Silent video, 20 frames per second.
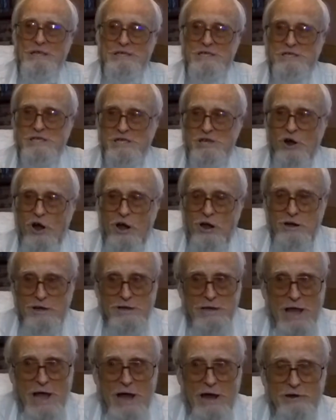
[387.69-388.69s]
He
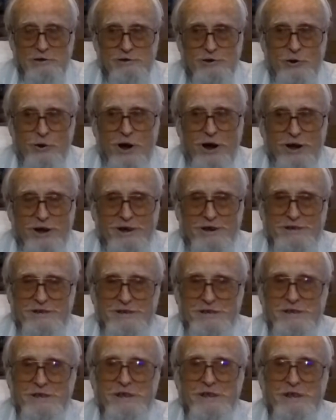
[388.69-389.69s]
started out
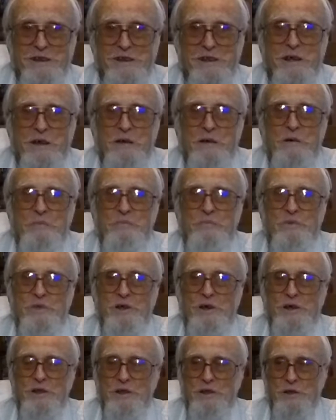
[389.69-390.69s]
towards it,
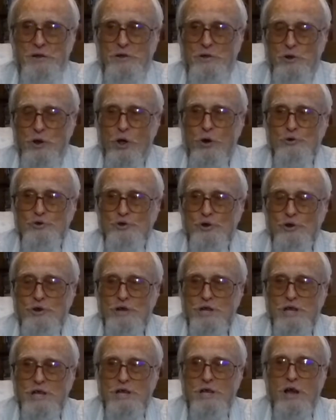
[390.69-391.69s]
and the
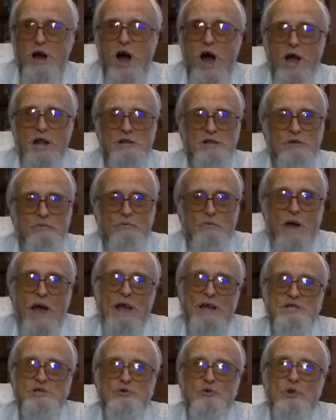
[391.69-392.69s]
closer he got, the
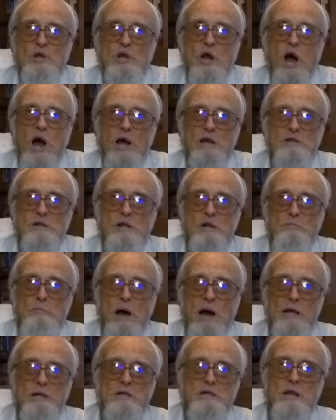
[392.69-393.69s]
faster he got, till
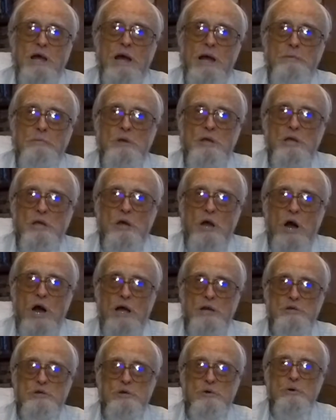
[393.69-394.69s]
by the time he
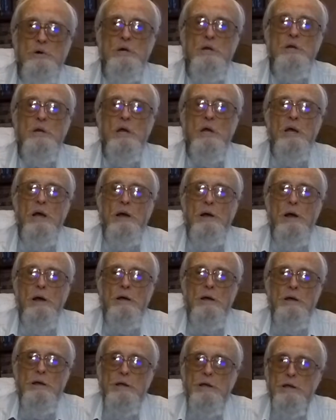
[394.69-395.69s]
got to it,
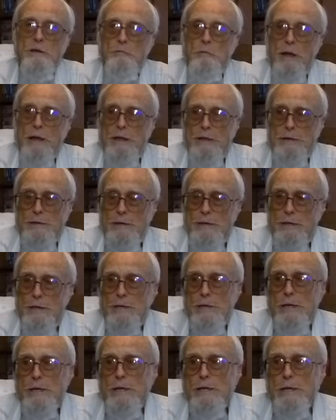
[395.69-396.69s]
he made
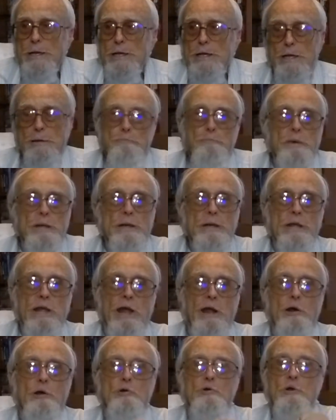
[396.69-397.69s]
a leap in
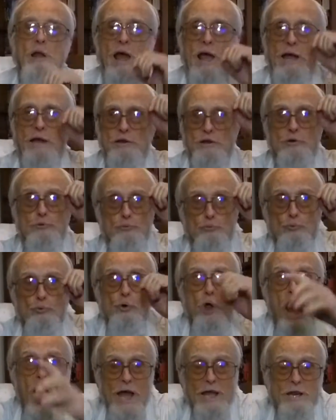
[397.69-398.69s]
the air and landed
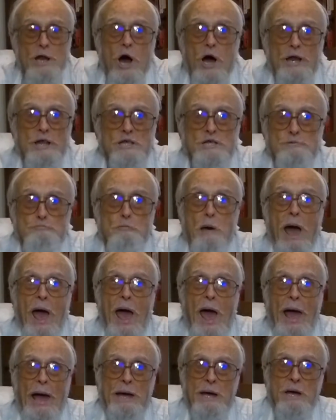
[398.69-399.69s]
right on his
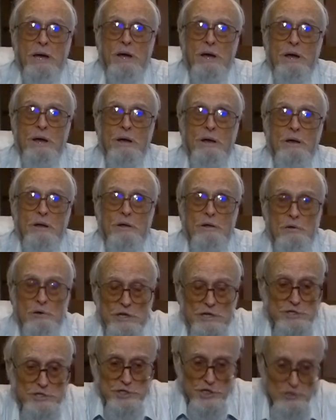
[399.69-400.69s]
back.
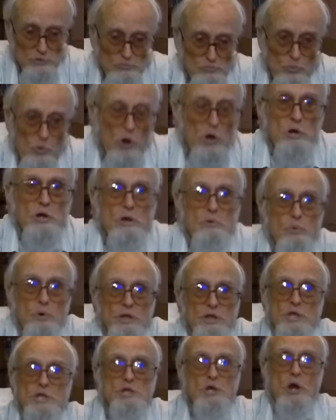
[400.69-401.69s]
He's just working
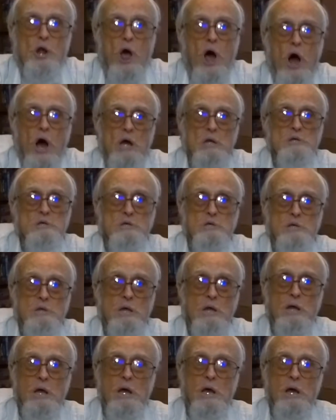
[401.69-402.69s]
with his claws.